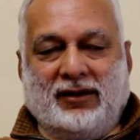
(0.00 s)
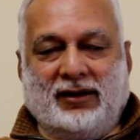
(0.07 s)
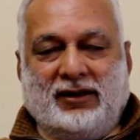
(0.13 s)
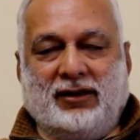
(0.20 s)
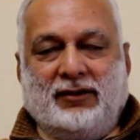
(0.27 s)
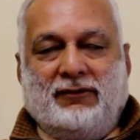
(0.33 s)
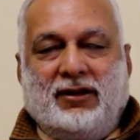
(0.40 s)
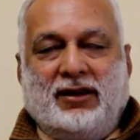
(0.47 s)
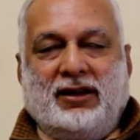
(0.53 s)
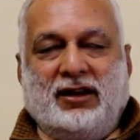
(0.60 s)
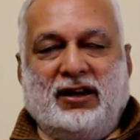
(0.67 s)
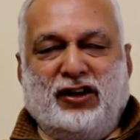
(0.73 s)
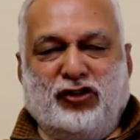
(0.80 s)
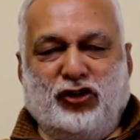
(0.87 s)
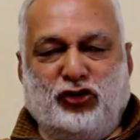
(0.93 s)
it is
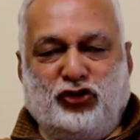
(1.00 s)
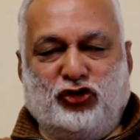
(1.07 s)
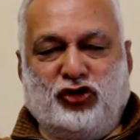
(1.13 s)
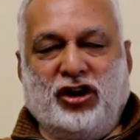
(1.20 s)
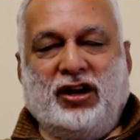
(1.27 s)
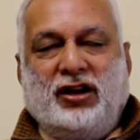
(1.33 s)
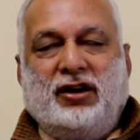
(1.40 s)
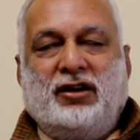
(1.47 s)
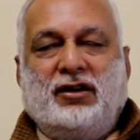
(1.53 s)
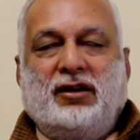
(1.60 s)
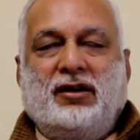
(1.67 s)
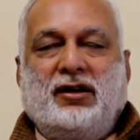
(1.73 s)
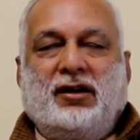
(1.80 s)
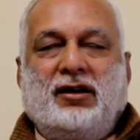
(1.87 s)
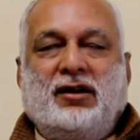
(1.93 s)
very enriching
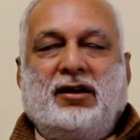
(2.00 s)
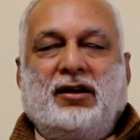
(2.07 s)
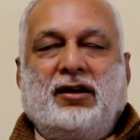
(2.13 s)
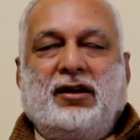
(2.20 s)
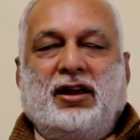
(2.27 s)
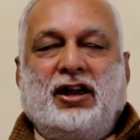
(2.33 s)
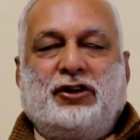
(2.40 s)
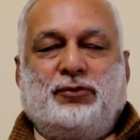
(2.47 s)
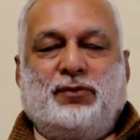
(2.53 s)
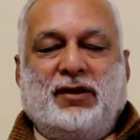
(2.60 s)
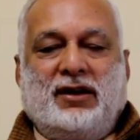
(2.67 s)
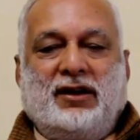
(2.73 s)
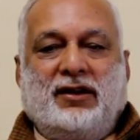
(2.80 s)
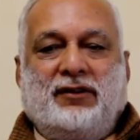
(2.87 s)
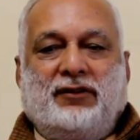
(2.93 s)

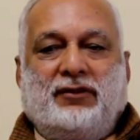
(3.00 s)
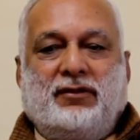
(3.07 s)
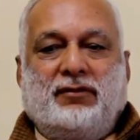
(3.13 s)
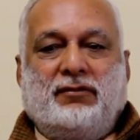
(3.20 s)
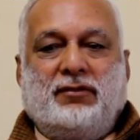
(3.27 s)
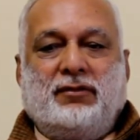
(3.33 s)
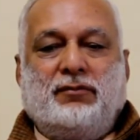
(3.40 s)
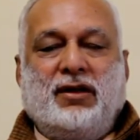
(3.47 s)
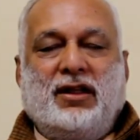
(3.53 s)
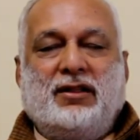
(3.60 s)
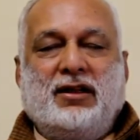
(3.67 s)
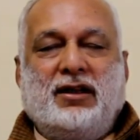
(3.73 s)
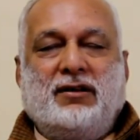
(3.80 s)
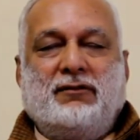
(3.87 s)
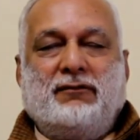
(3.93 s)
experience. When
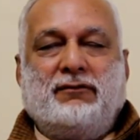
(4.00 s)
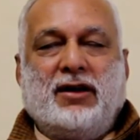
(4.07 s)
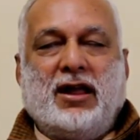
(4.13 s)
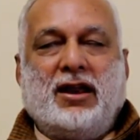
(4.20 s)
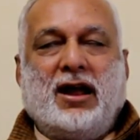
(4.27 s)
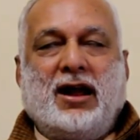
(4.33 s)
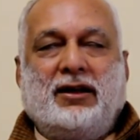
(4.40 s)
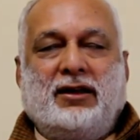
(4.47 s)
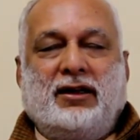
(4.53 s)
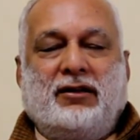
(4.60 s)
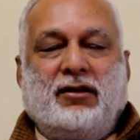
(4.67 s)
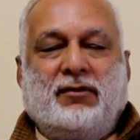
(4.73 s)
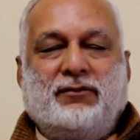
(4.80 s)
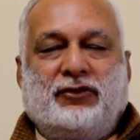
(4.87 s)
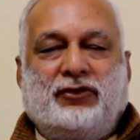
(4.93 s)
then Vairagya
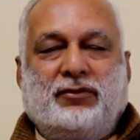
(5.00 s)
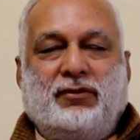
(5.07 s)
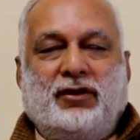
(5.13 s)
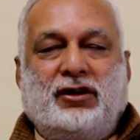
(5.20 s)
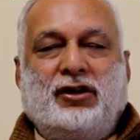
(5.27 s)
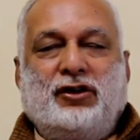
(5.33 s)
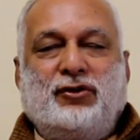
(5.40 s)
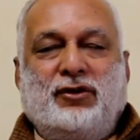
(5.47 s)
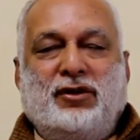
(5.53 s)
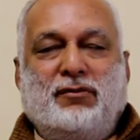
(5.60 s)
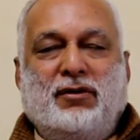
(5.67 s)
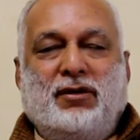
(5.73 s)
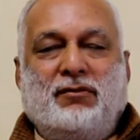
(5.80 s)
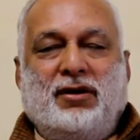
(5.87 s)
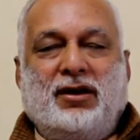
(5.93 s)
comes, because you
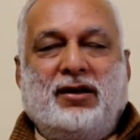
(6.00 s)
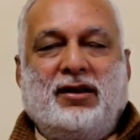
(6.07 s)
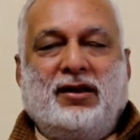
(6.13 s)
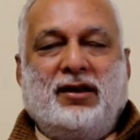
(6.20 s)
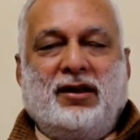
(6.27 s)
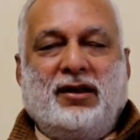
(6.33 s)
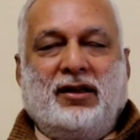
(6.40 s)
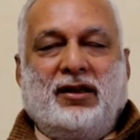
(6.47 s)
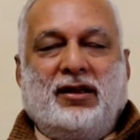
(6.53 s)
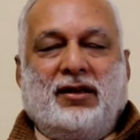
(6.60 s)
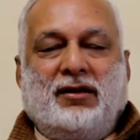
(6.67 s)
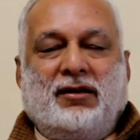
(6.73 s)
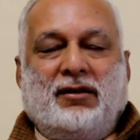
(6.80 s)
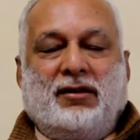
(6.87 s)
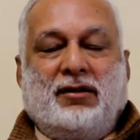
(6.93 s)
remember
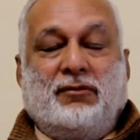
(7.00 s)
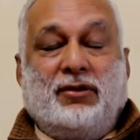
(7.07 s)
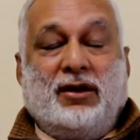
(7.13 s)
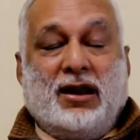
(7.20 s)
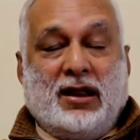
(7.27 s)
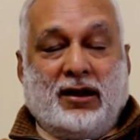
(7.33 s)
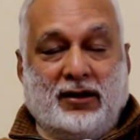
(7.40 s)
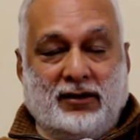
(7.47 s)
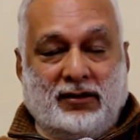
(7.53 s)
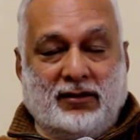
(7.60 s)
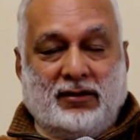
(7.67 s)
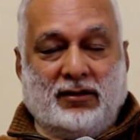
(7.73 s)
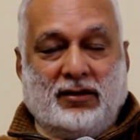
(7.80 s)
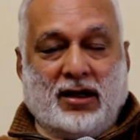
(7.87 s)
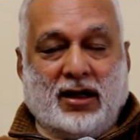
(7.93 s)
when
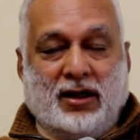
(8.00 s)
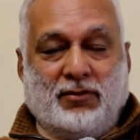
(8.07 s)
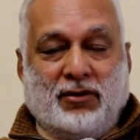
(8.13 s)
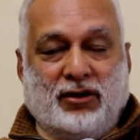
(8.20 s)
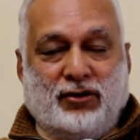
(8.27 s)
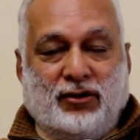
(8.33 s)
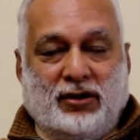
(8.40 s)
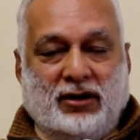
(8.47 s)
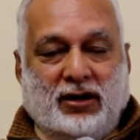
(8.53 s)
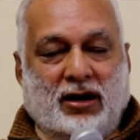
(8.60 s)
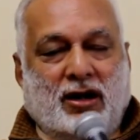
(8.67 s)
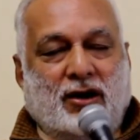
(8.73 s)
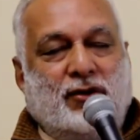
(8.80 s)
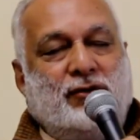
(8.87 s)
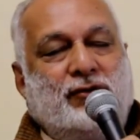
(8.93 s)
I was not
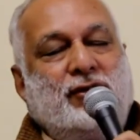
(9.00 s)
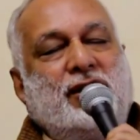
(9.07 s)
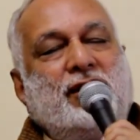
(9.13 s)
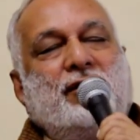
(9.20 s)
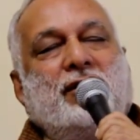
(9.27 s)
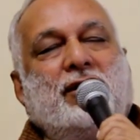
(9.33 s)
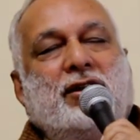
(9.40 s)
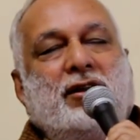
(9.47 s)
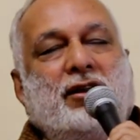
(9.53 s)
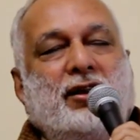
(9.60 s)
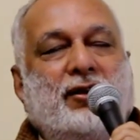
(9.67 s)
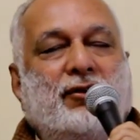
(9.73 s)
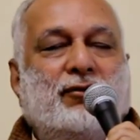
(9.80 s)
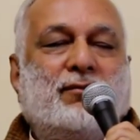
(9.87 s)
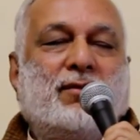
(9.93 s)
allowed to enter
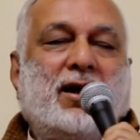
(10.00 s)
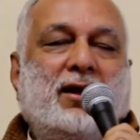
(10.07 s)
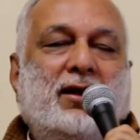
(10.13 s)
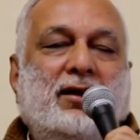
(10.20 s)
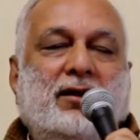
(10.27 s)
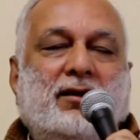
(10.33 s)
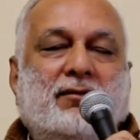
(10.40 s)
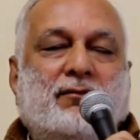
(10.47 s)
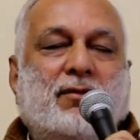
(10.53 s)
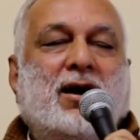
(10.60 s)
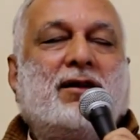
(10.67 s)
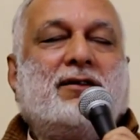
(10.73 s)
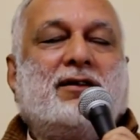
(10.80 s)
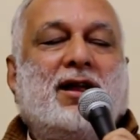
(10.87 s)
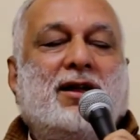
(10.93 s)
into my
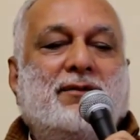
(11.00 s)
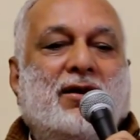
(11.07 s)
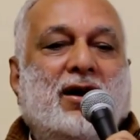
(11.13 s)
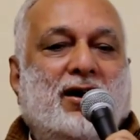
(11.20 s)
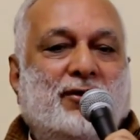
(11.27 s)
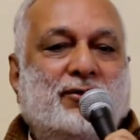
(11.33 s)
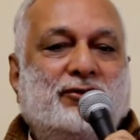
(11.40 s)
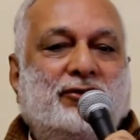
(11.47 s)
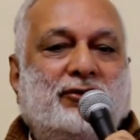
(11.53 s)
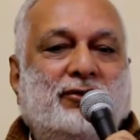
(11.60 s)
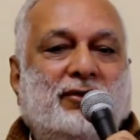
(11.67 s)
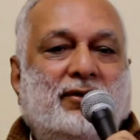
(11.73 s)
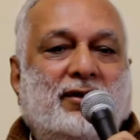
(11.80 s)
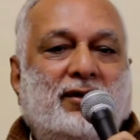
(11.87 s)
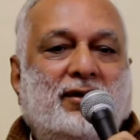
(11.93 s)
past life house,